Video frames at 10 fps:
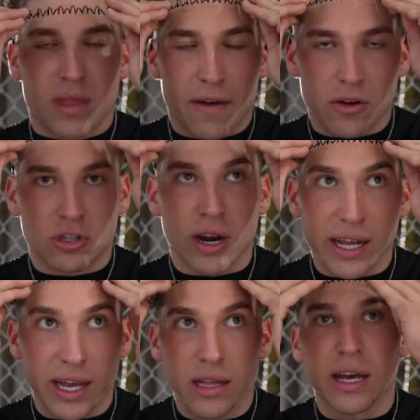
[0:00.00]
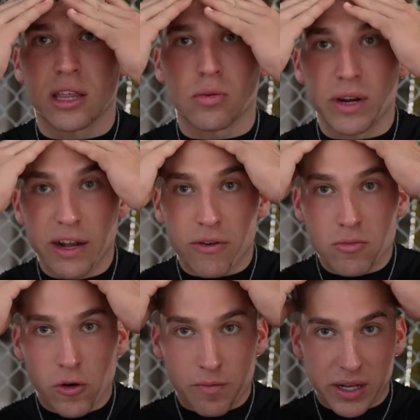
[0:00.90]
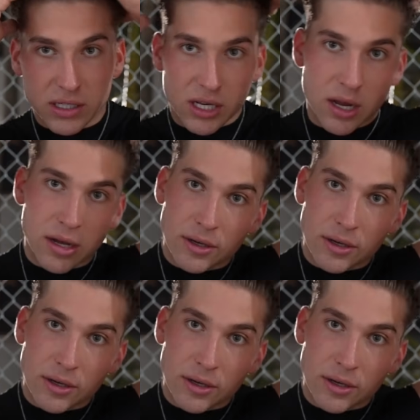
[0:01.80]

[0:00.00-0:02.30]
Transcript: If you're training like three different movements